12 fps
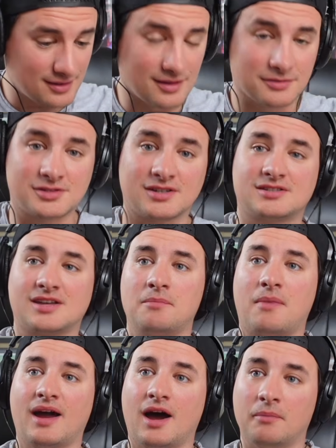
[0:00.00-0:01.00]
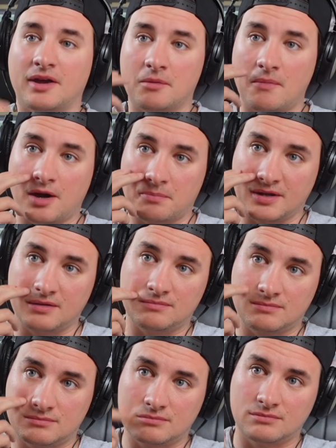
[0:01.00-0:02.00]
I was going to say Miami. Good. It might be,
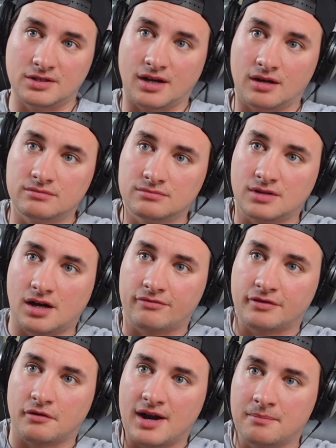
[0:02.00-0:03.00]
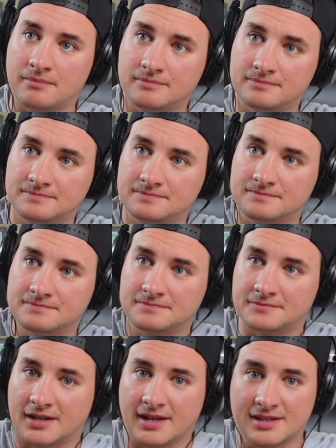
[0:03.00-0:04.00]
half a gram,
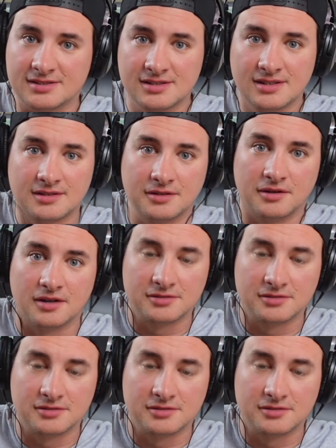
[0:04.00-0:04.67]
I guess. Who knows?